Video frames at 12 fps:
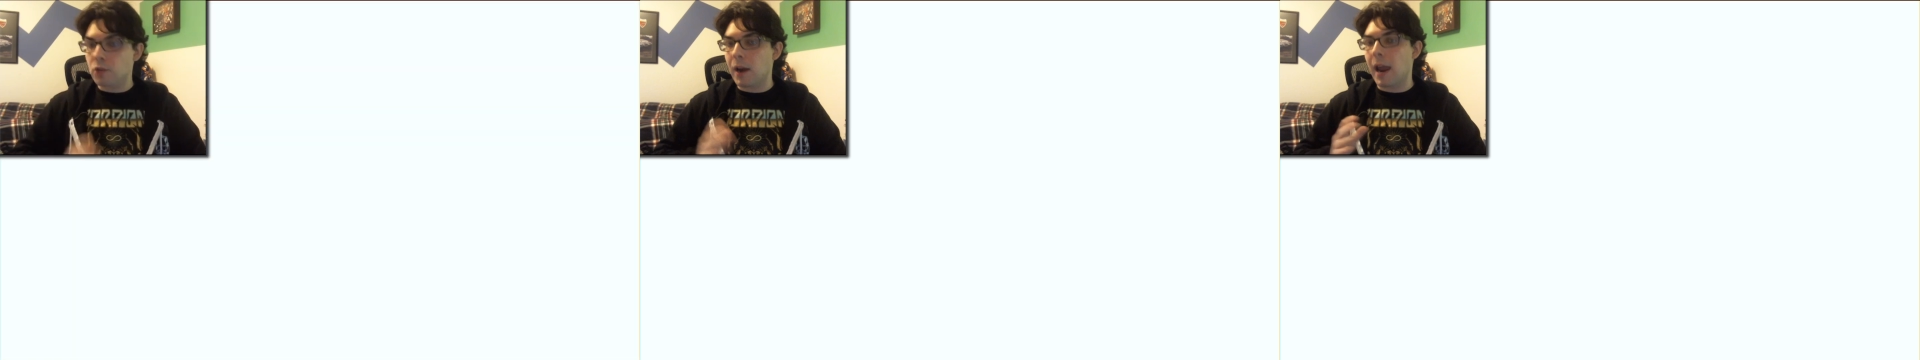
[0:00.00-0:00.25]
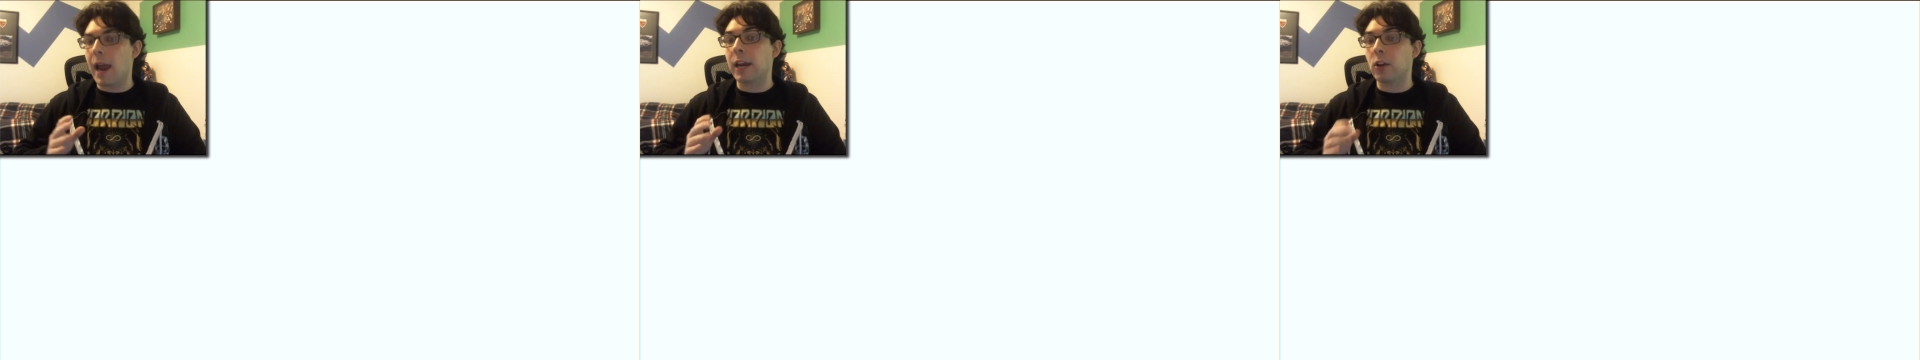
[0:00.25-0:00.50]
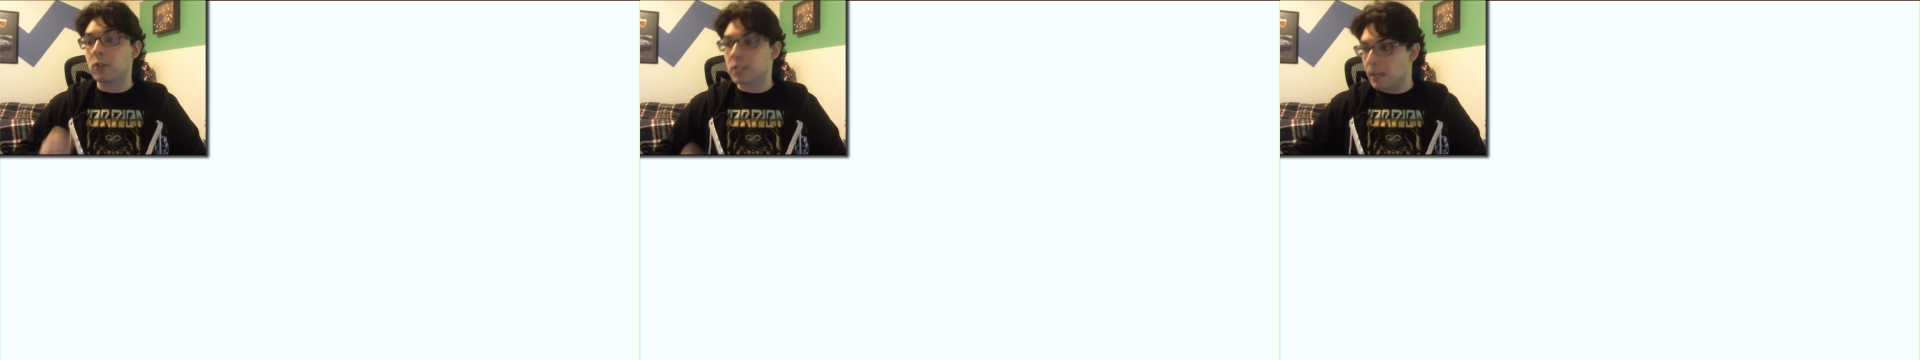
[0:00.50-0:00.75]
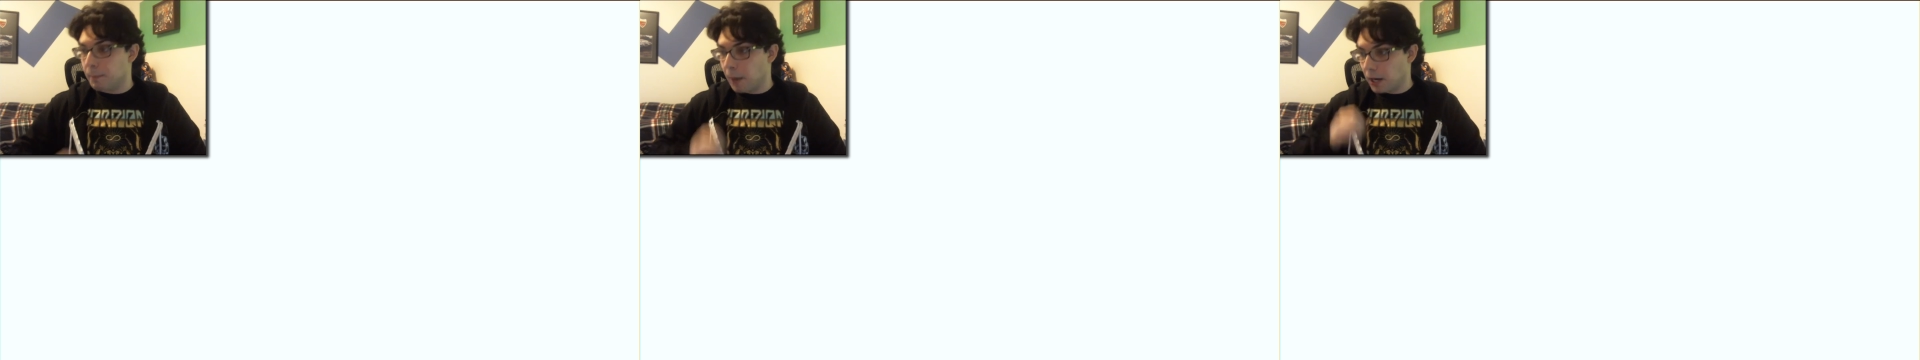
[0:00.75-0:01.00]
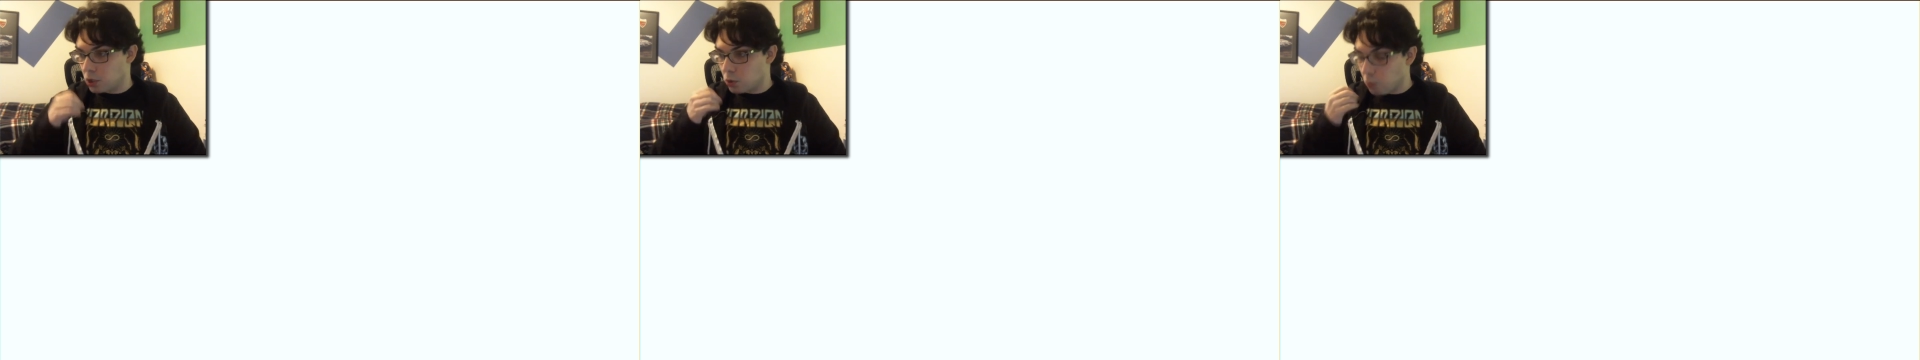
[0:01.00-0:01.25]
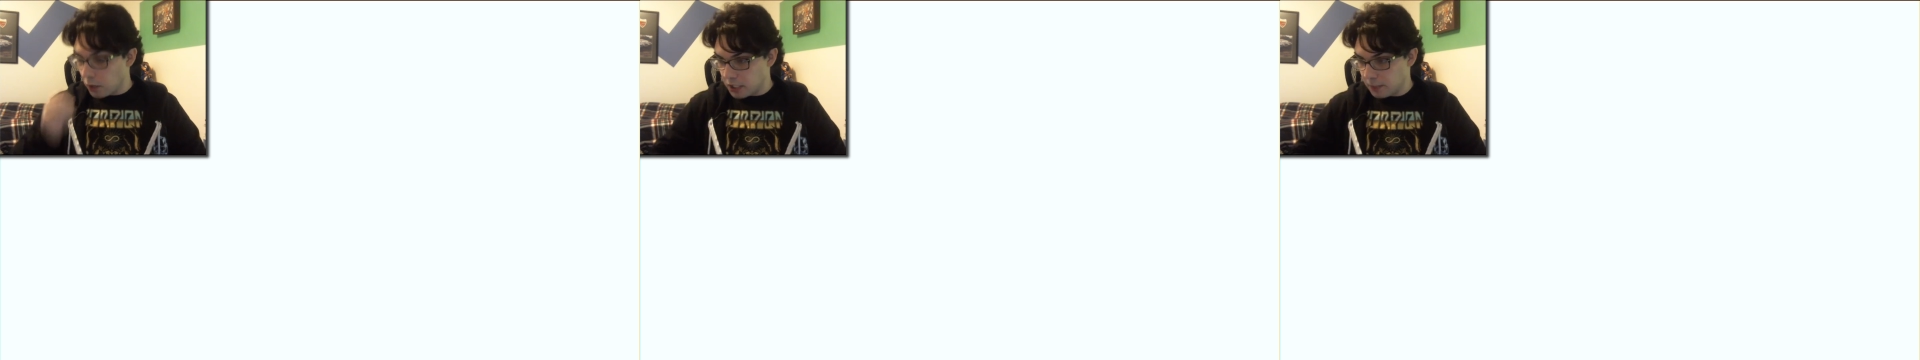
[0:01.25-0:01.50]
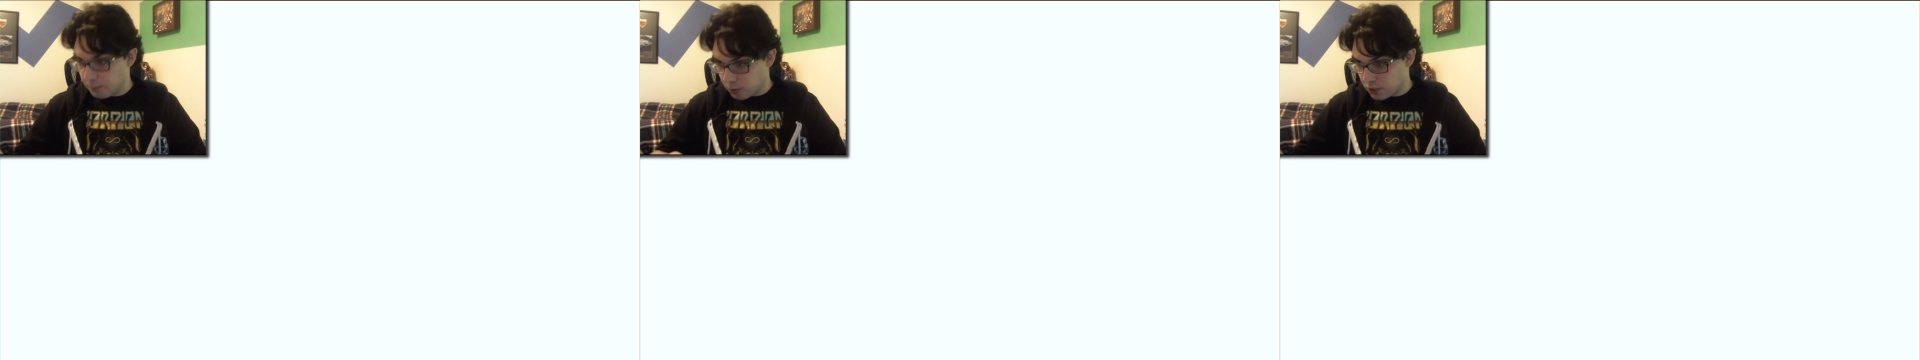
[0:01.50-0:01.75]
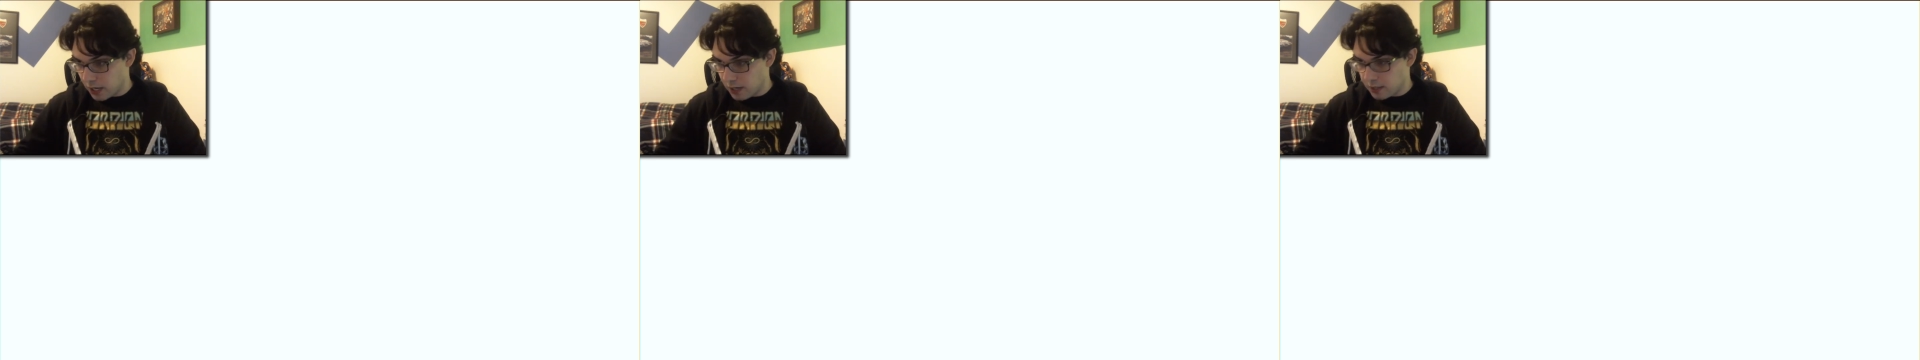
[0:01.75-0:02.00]
your accuracy by
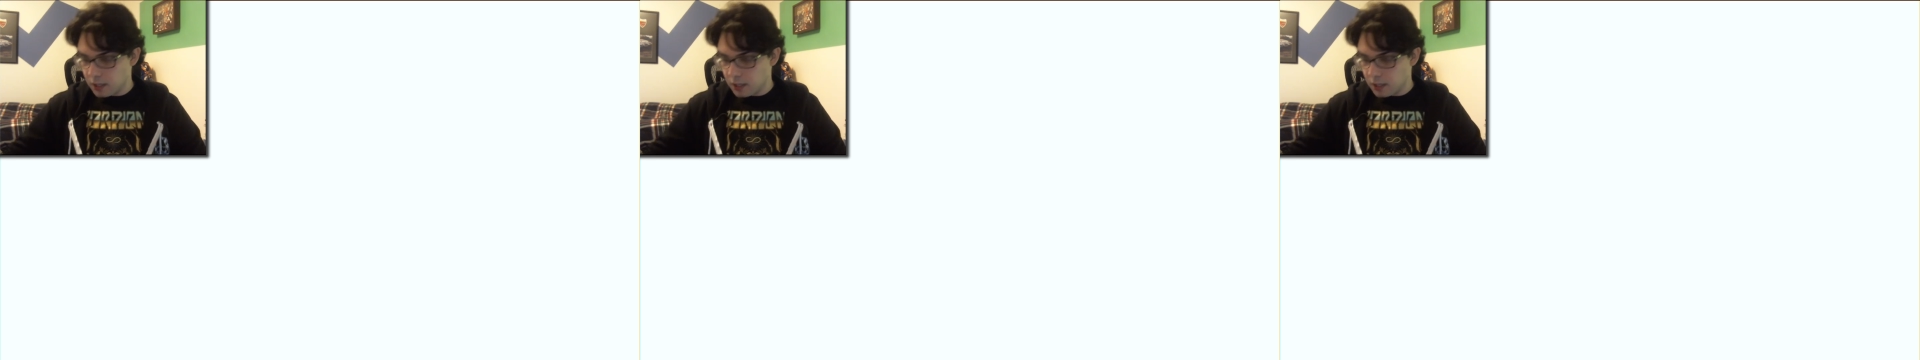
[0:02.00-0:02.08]
20%.